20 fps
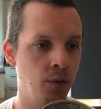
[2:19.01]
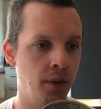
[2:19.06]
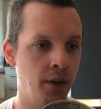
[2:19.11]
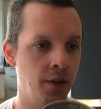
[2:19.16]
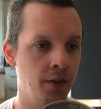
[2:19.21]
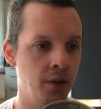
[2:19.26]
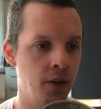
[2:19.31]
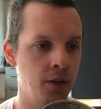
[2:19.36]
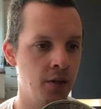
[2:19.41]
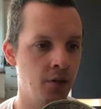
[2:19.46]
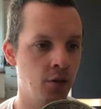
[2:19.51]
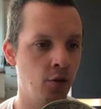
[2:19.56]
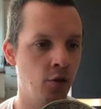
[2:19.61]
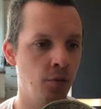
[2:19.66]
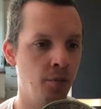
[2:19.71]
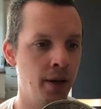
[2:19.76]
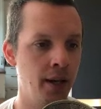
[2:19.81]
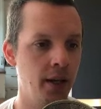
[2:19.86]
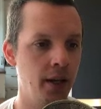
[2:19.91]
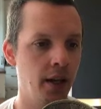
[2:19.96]
within this
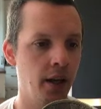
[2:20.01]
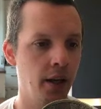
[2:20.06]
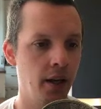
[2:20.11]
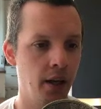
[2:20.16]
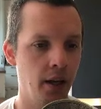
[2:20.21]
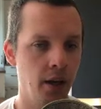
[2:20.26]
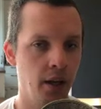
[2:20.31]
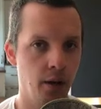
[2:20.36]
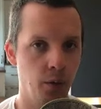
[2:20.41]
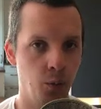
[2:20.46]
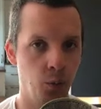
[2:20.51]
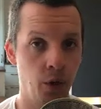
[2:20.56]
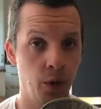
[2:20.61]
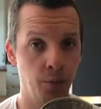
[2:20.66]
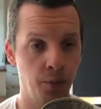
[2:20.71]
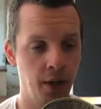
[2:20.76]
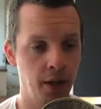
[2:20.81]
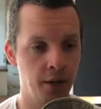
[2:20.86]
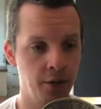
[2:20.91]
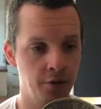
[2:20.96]
callback
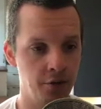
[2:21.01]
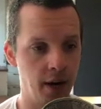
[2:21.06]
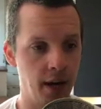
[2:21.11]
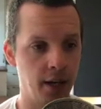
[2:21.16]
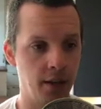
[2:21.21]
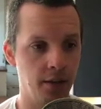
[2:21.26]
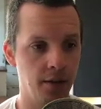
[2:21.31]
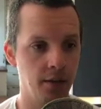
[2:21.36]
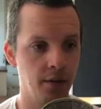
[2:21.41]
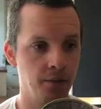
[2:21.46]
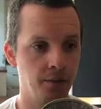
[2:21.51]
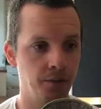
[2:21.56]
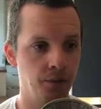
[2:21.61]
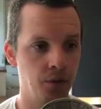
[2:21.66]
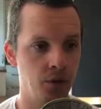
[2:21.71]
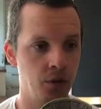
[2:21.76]
will be tracked.